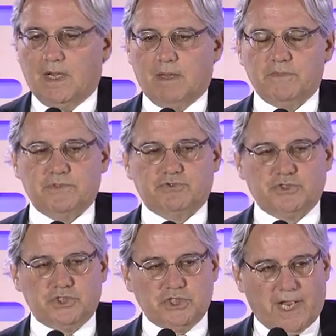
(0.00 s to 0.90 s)
The
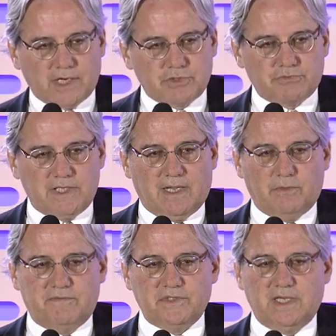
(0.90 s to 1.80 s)
trajectory that
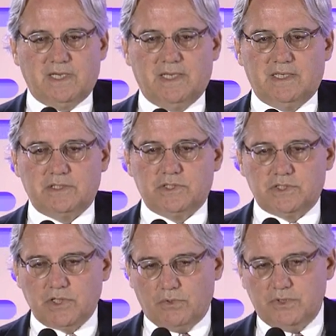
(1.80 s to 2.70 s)
we've seen, it is
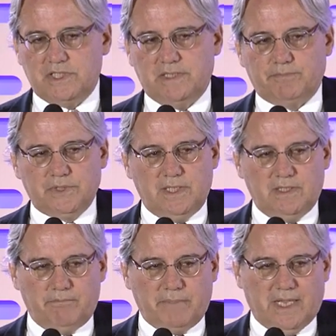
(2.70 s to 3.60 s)
so deeply
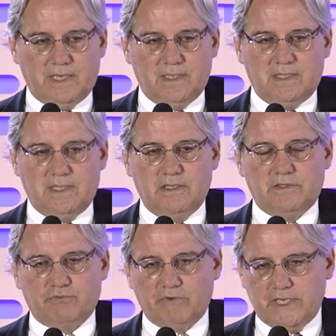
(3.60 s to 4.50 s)
embedded. The
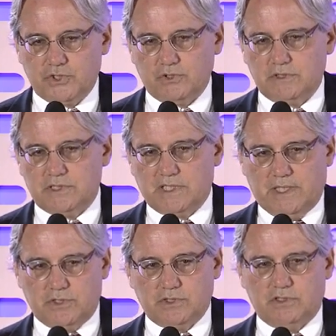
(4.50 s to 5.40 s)

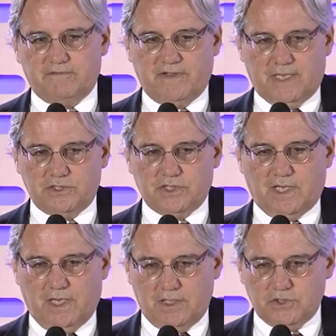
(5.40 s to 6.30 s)
racialization of
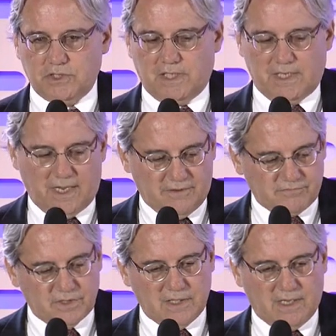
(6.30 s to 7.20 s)
education at
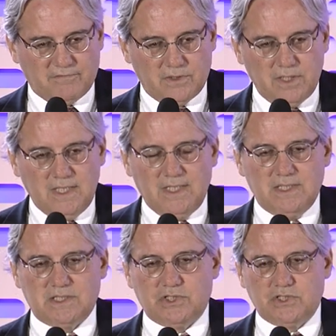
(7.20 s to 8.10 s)
every level
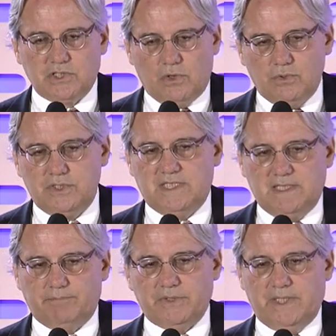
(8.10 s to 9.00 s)
is so
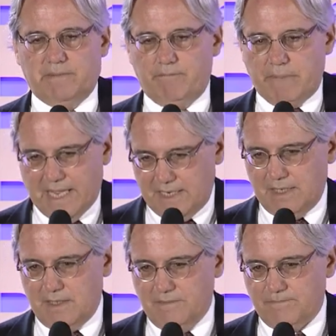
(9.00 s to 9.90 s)
deeply
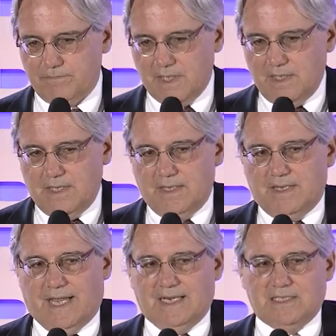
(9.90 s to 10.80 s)
embedded
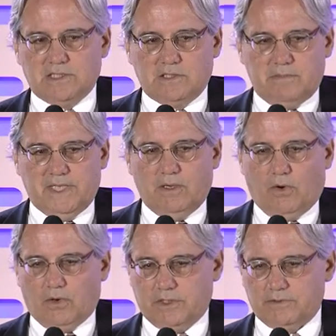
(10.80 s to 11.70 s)
that it's going to be
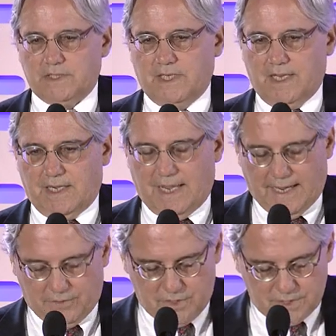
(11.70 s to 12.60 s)
harder to get
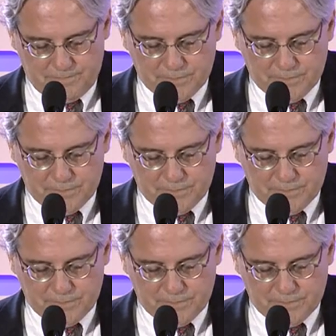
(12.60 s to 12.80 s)
out.